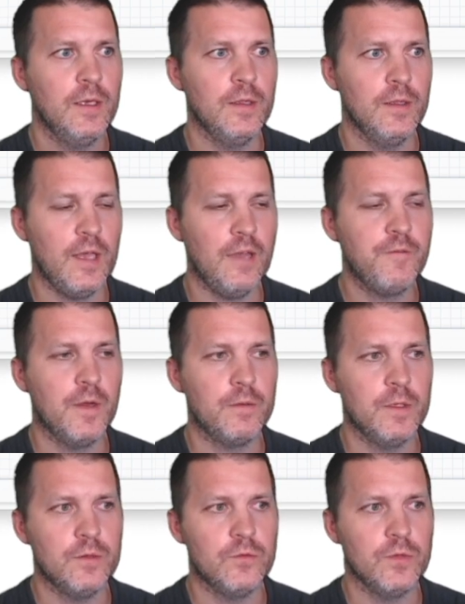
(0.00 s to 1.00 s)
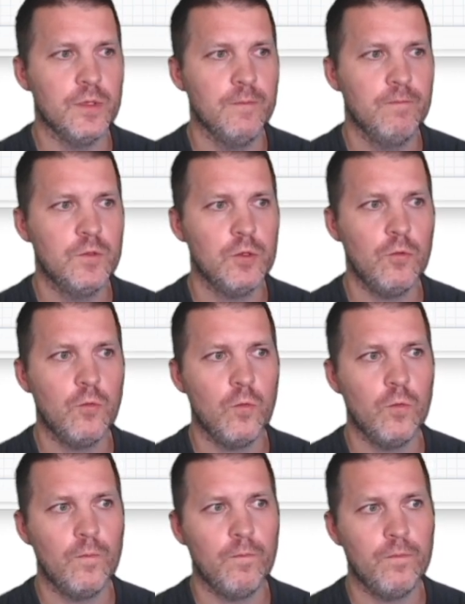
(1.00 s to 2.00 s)
NiFi registry. So
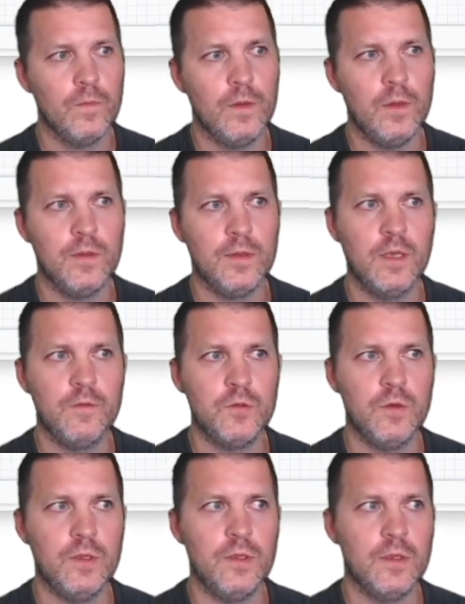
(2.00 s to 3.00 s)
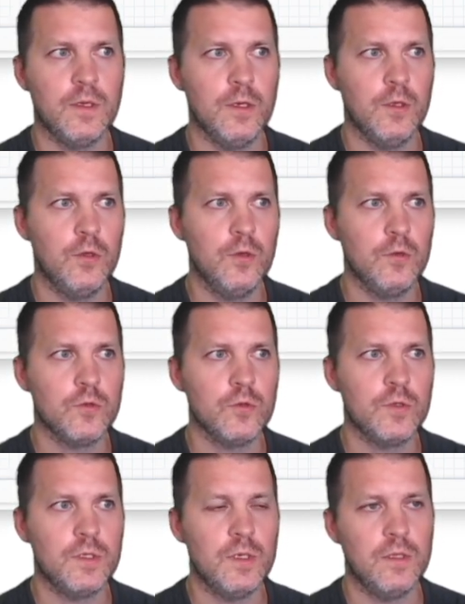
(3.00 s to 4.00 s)
it gives you an indicator. You can
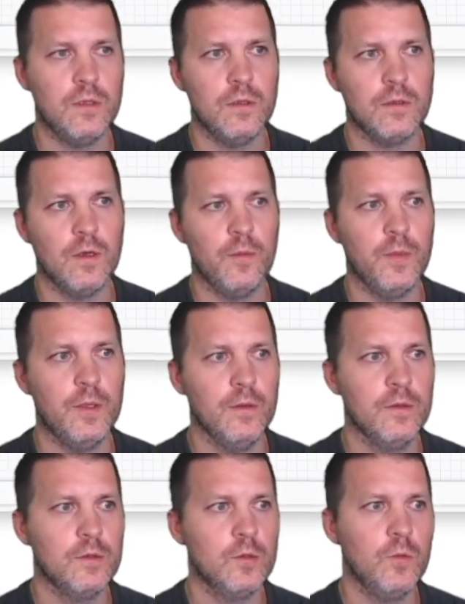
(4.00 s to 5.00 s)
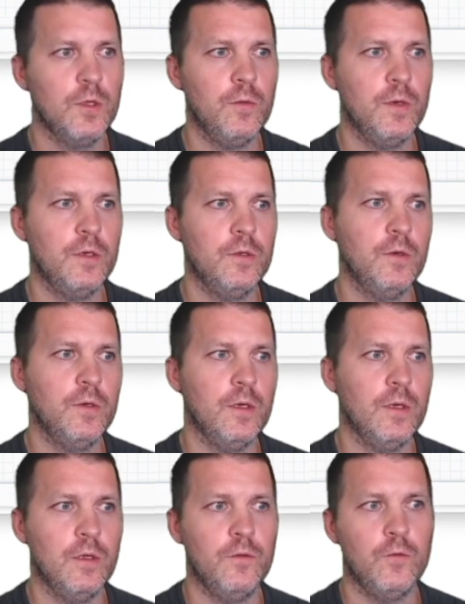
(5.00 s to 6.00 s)
also see it in the top end. So what you want to do
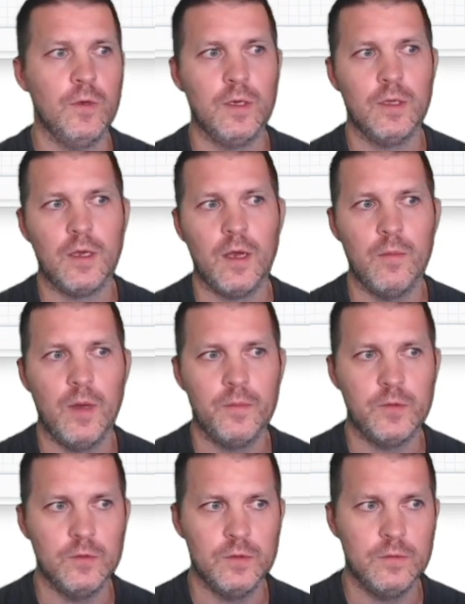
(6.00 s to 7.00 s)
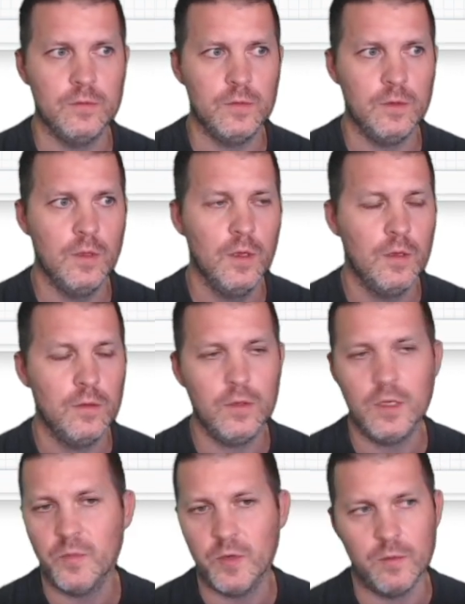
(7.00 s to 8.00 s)
here, if you want to come up to,
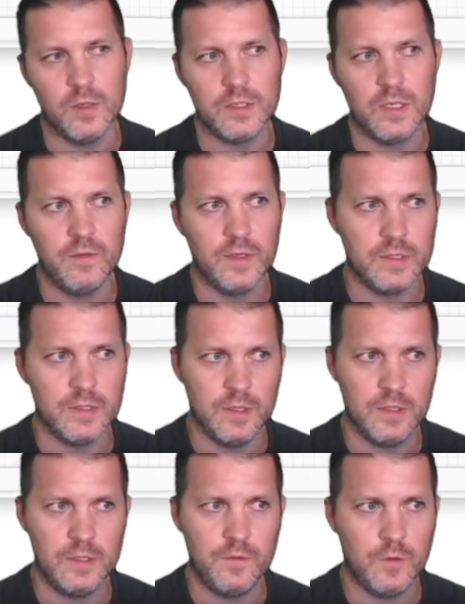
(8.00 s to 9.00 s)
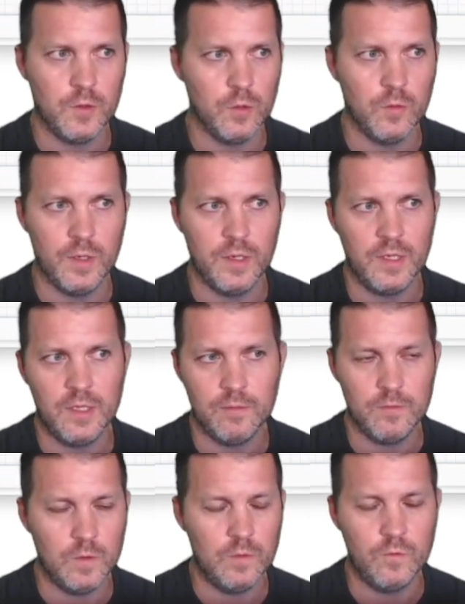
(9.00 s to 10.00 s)
you can pretty much leave it as it is if you don't want
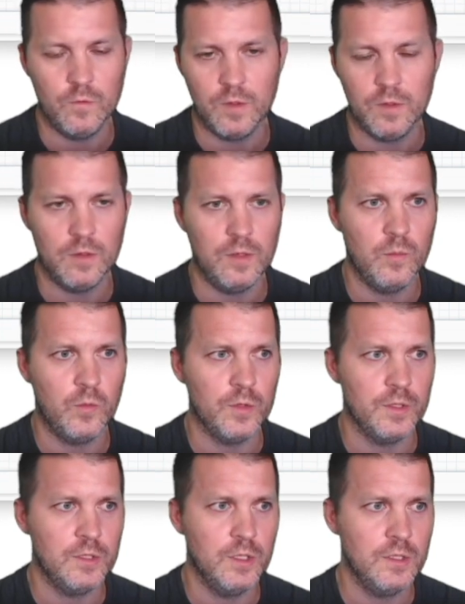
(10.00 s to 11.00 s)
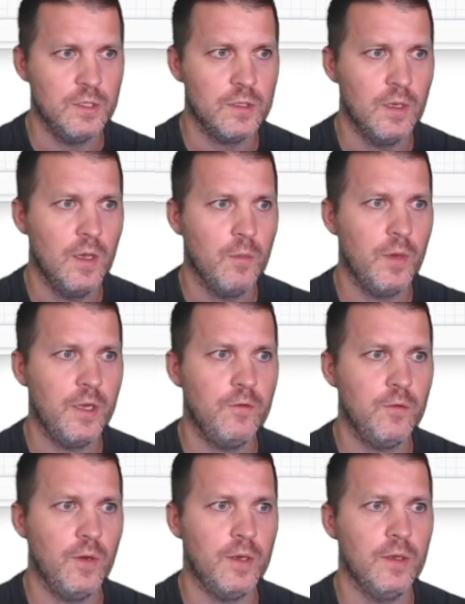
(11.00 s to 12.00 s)
to, if you want to import the changes. But
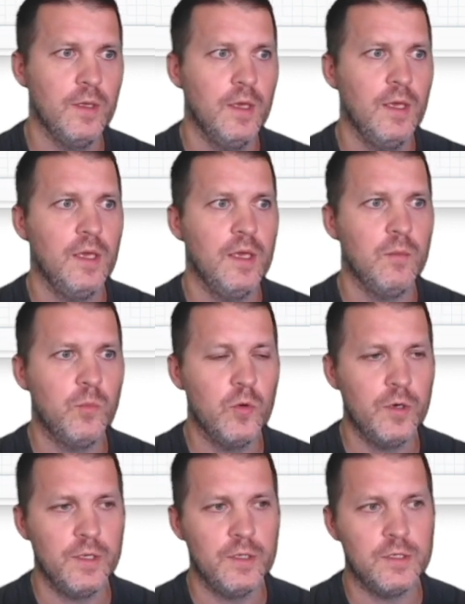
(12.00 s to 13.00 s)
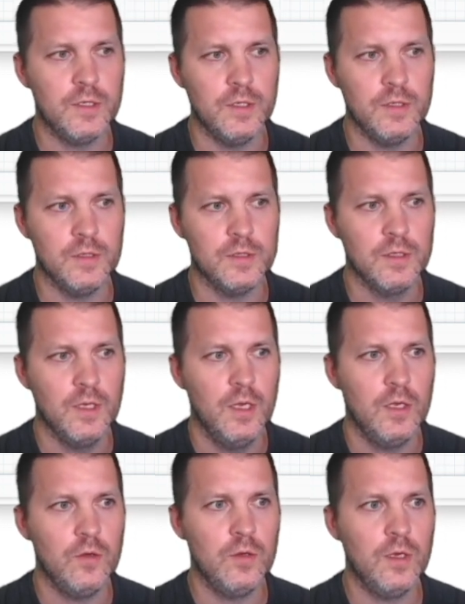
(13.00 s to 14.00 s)
if you want to import the changes,
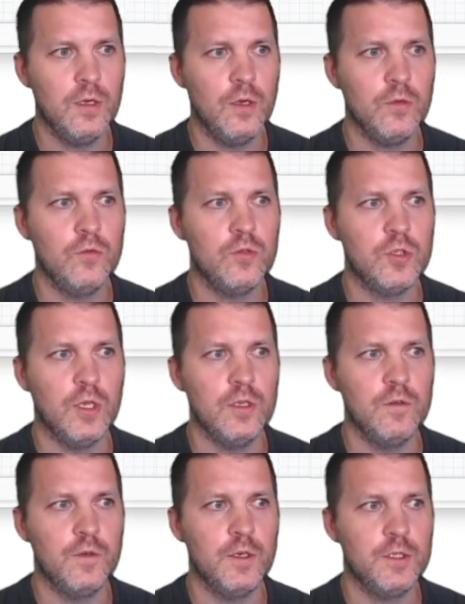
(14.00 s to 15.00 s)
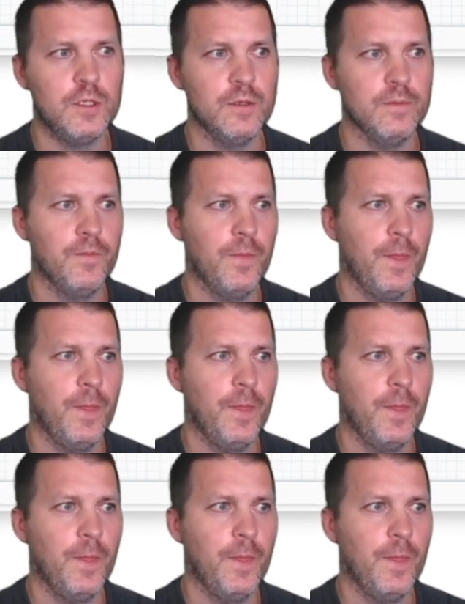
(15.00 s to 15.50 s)
you can go to change version.